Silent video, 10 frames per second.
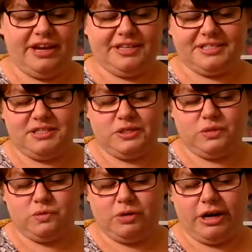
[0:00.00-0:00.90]

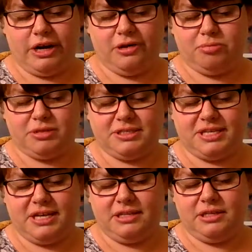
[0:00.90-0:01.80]
it's
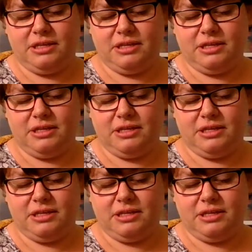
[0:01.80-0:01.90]
100%